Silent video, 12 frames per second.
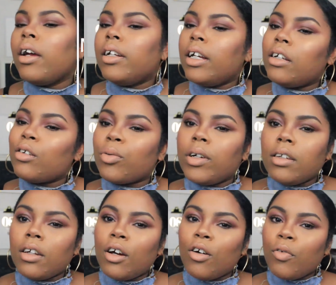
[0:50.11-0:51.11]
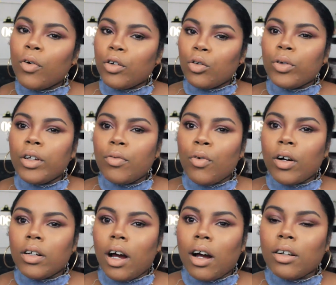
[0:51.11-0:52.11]
These retail for
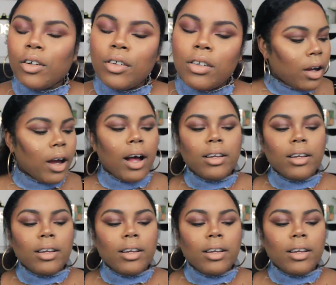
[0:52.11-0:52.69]
$24.